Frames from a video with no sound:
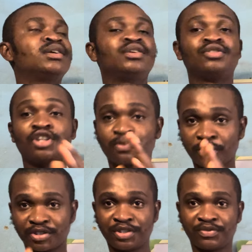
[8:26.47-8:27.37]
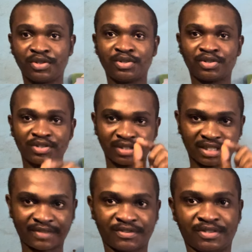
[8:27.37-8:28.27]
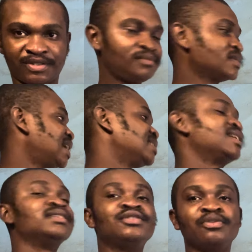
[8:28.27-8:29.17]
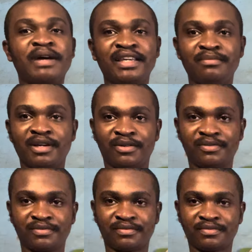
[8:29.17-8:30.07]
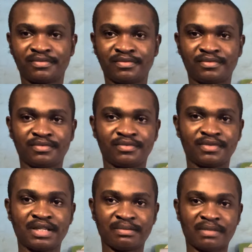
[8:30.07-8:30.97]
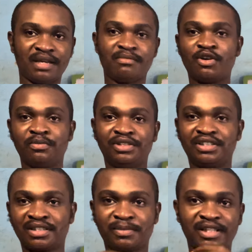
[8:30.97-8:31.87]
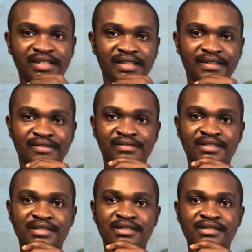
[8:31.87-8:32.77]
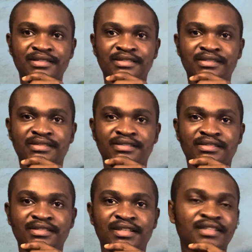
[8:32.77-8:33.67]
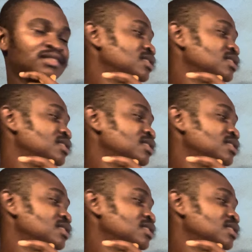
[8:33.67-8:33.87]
Just pause this video, draft it, and send it to my email. My email will be displayed here. Yes.